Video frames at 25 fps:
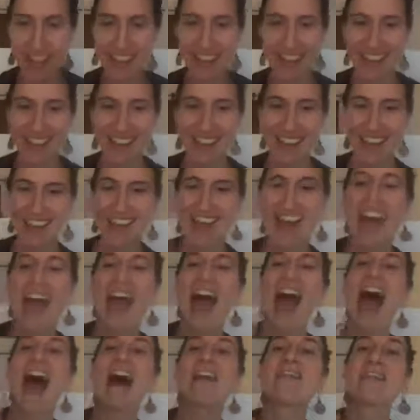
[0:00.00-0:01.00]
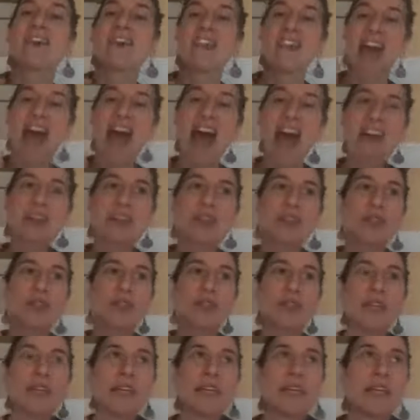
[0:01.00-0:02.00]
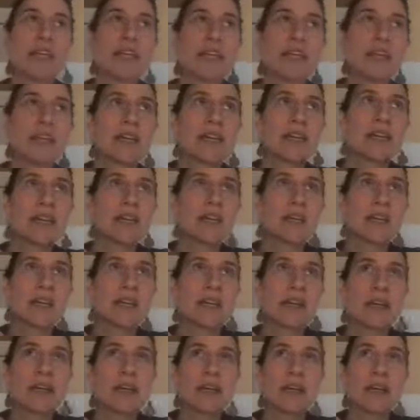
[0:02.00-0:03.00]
well, and that actually